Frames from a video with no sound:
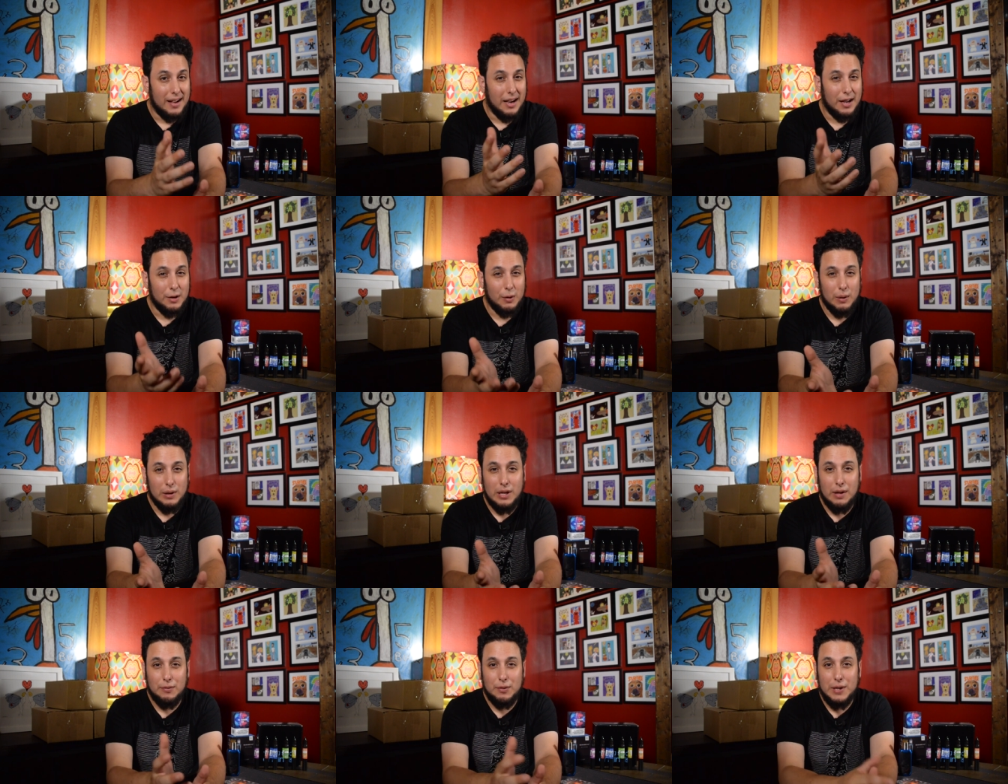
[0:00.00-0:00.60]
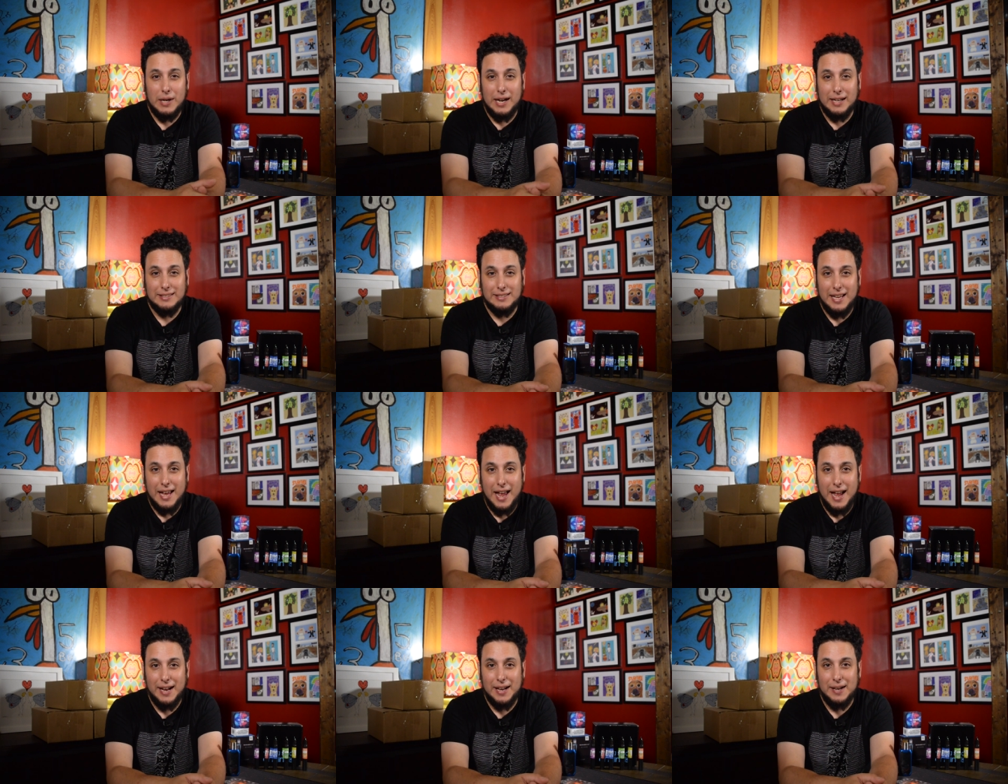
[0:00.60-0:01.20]
I know I left you guys
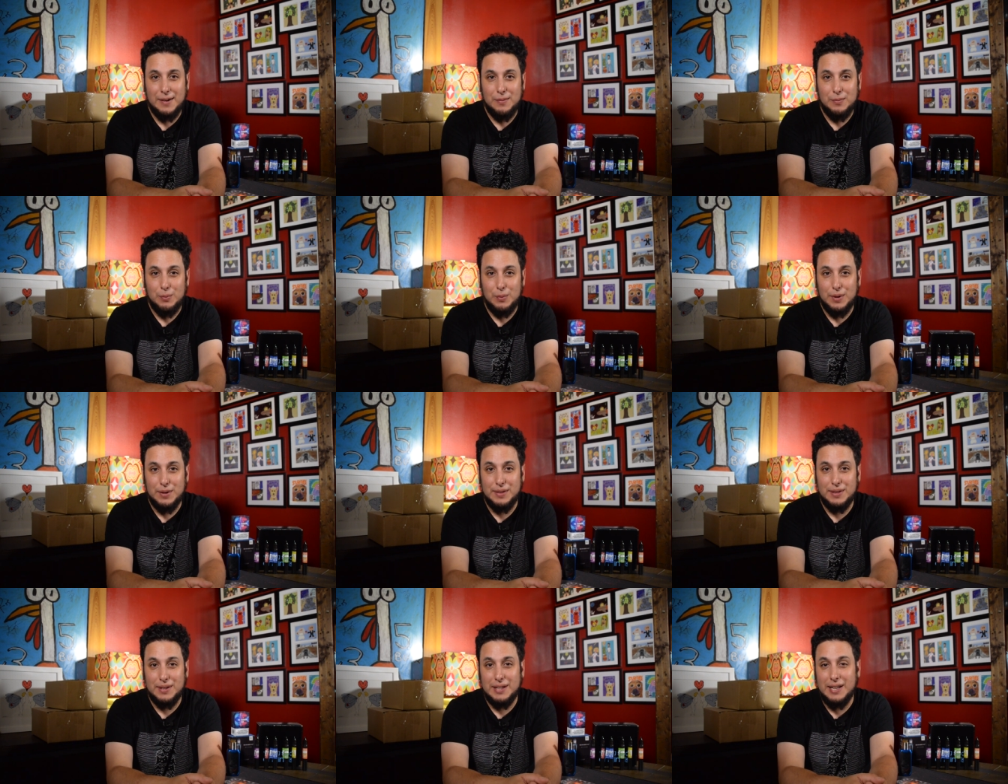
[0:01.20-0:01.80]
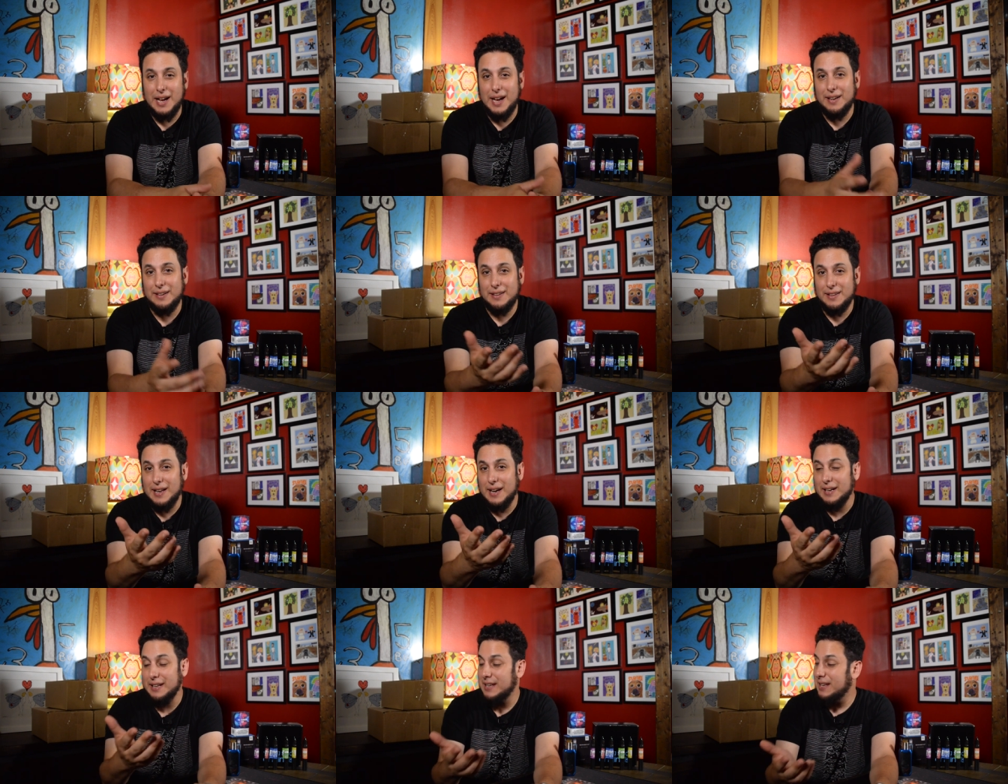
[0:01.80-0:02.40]
hanging with the end of
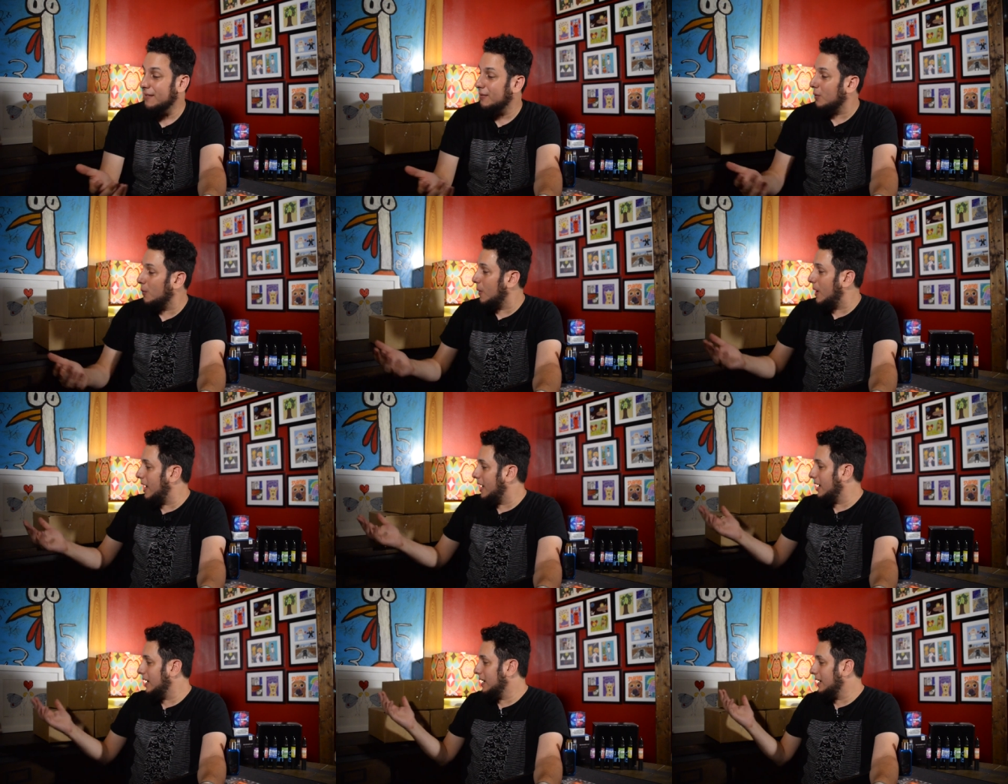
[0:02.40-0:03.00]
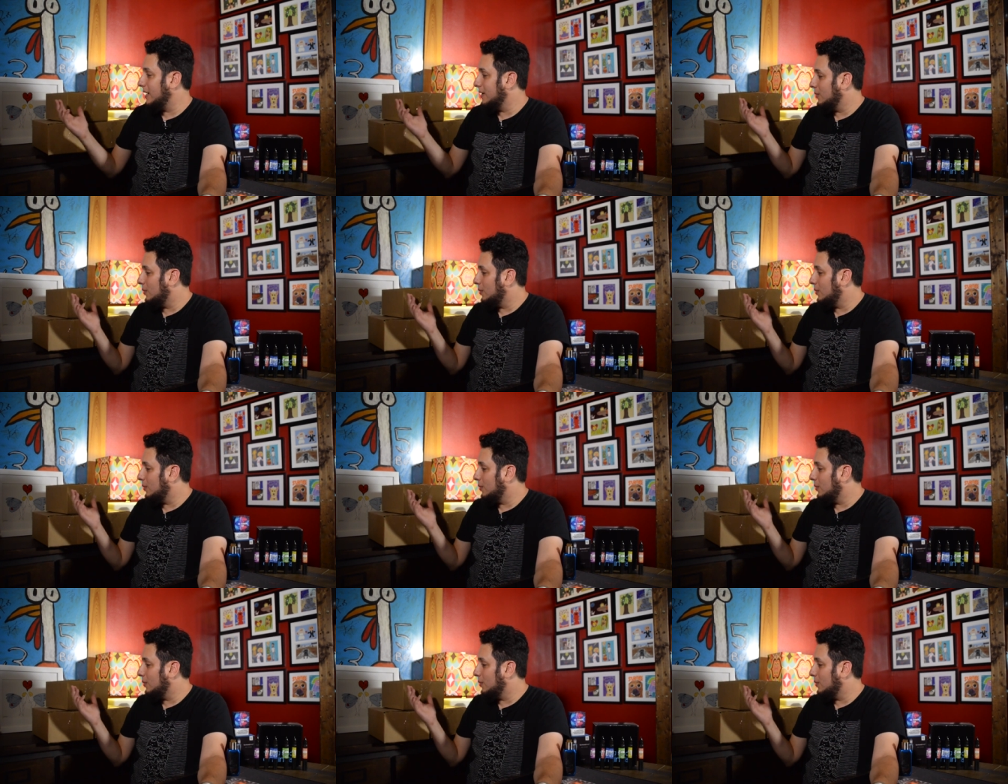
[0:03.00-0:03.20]
that giveaway.